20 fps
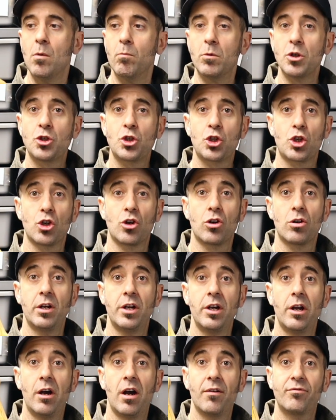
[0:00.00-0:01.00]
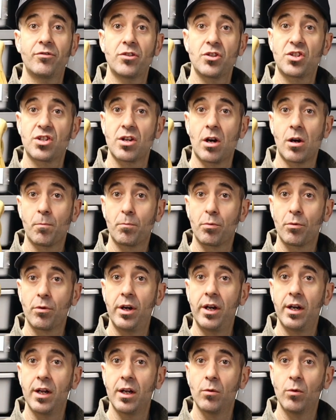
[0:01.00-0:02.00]
mature enough to start
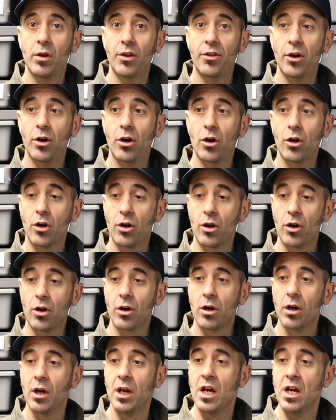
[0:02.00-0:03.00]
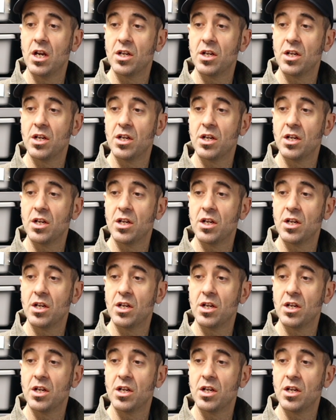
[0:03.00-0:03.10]
breeding with her,